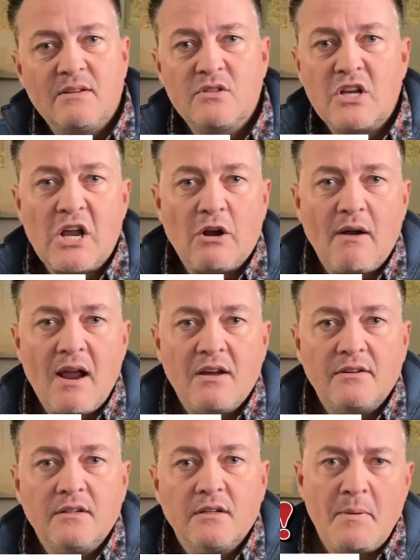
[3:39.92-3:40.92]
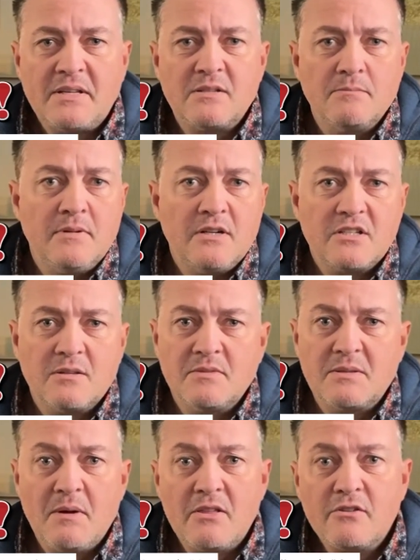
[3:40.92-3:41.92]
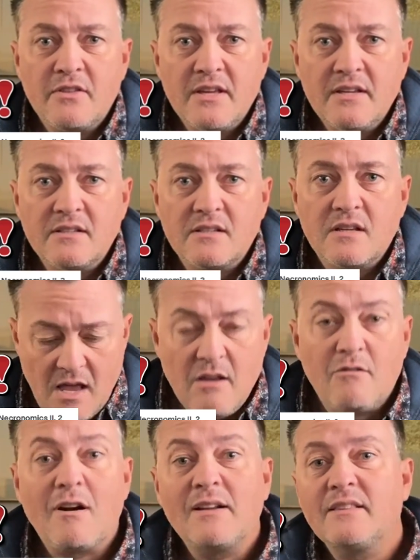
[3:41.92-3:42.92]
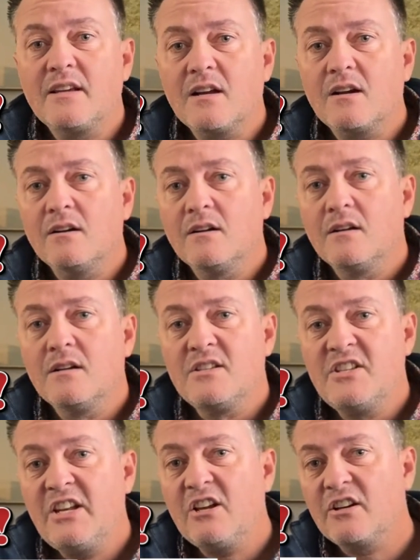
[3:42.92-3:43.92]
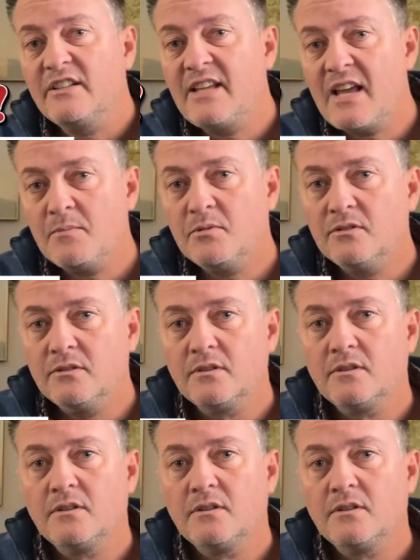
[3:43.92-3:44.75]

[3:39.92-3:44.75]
and was looking around, picked some books and some other things. And right there, sitting on a table